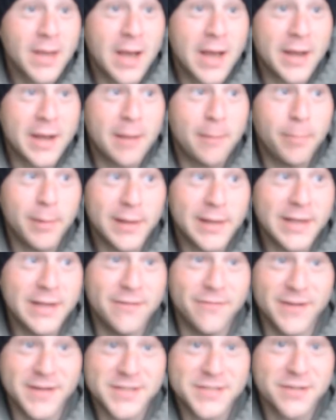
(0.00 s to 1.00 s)
and I believe
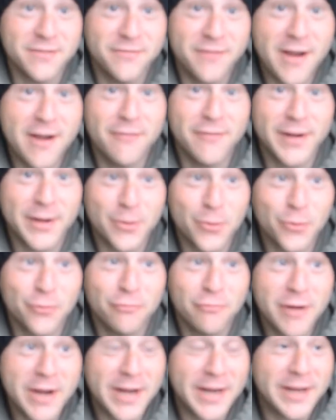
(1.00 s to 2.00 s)
it's a very good
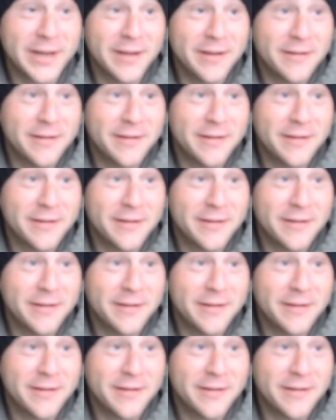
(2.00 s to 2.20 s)
rig.